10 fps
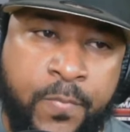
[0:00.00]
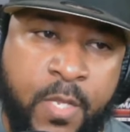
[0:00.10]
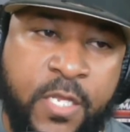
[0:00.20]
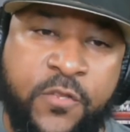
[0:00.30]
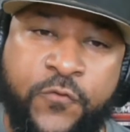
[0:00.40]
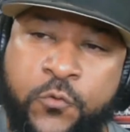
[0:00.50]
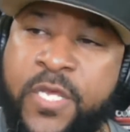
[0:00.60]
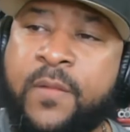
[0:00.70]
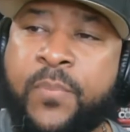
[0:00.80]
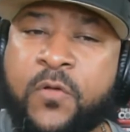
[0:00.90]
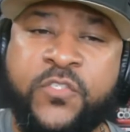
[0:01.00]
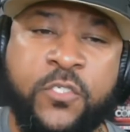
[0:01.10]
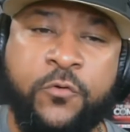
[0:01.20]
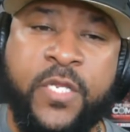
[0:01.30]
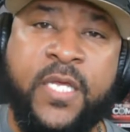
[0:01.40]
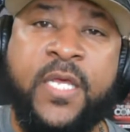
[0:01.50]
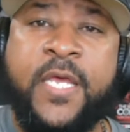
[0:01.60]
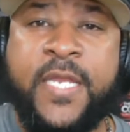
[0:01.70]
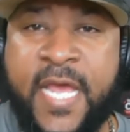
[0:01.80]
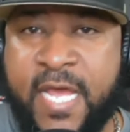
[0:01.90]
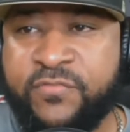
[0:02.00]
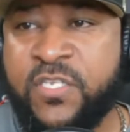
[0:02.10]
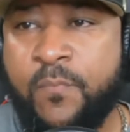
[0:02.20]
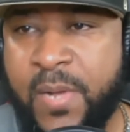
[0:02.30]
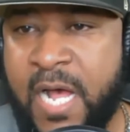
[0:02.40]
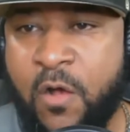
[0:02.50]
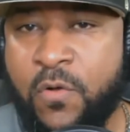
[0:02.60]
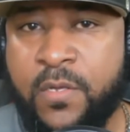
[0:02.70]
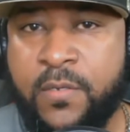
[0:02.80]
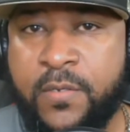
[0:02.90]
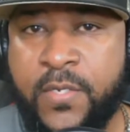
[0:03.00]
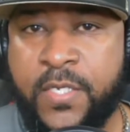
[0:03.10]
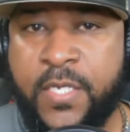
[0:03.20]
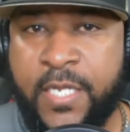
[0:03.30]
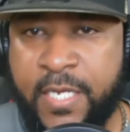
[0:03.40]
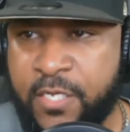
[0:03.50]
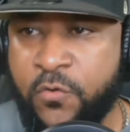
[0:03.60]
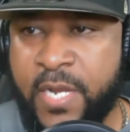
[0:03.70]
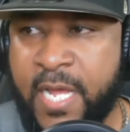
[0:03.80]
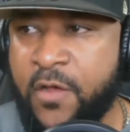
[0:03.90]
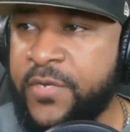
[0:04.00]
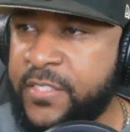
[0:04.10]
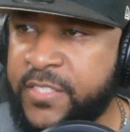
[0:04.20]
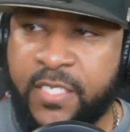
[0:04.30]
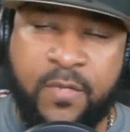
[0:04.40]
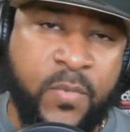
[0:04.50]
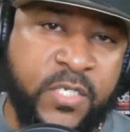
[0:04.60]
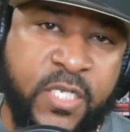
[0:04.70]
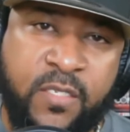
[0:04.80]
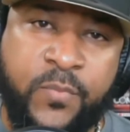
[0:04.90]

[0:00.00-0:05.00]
And if you get a person on there that have some power and they go down, they're taking a bunch of other